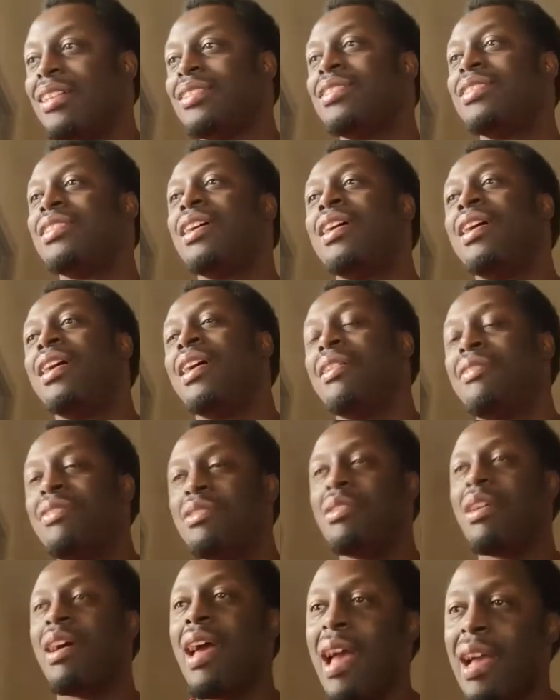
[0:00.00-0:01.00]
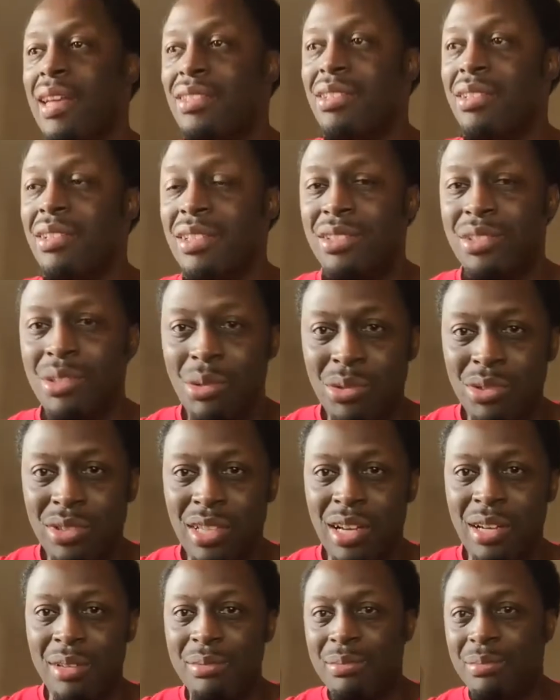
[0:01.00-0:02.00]
she, if you ask her to do
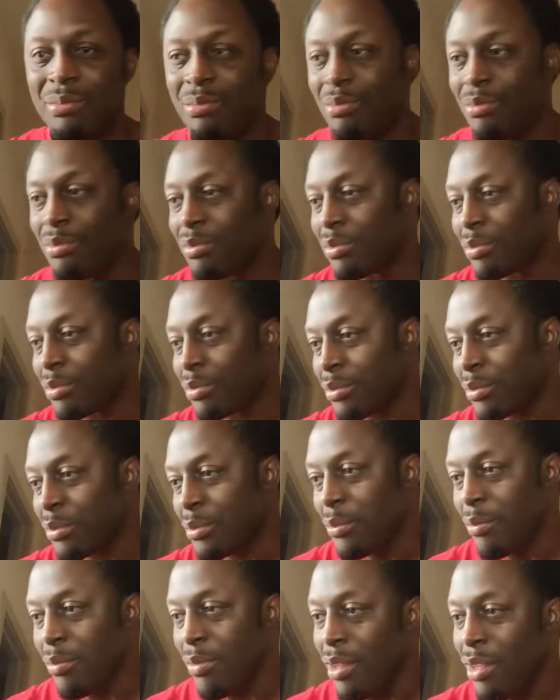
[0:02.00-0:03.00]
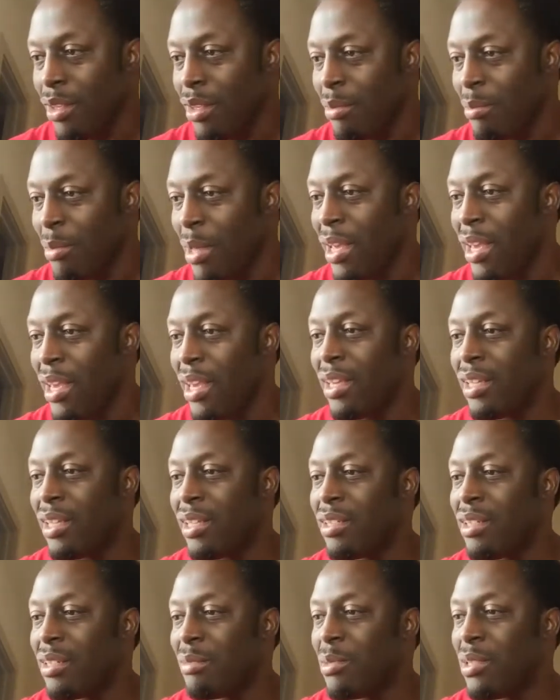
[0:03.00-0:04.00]
something, like, hey,
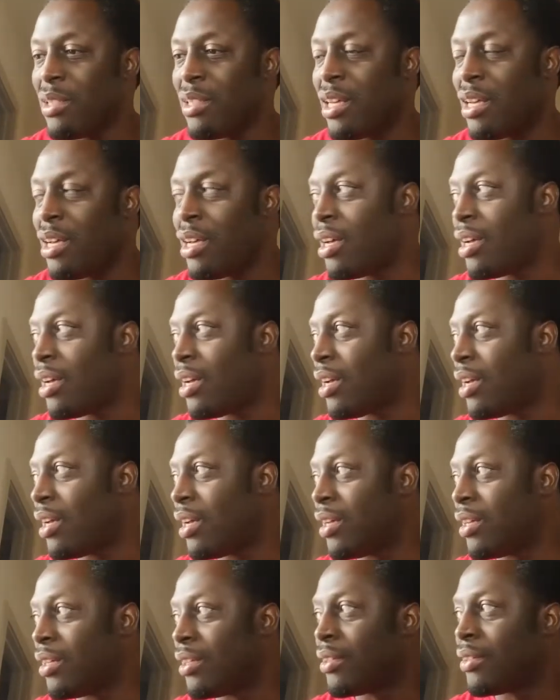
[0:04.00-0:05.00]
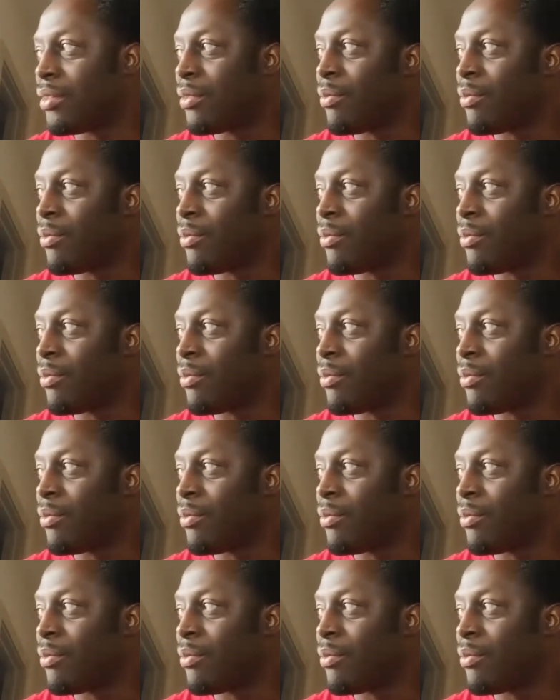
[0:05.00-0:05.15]
cook me, uh,